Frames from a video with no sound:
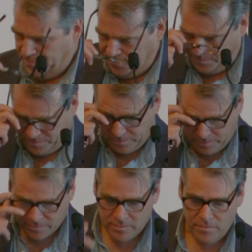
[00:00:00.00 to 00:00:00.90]

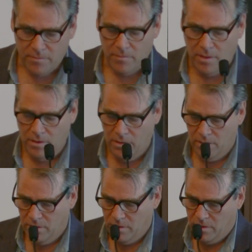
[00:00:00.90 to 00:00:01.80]

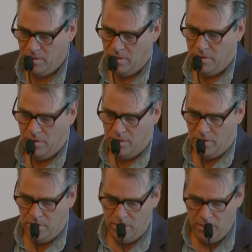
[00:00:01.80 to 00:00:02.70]
[no speech]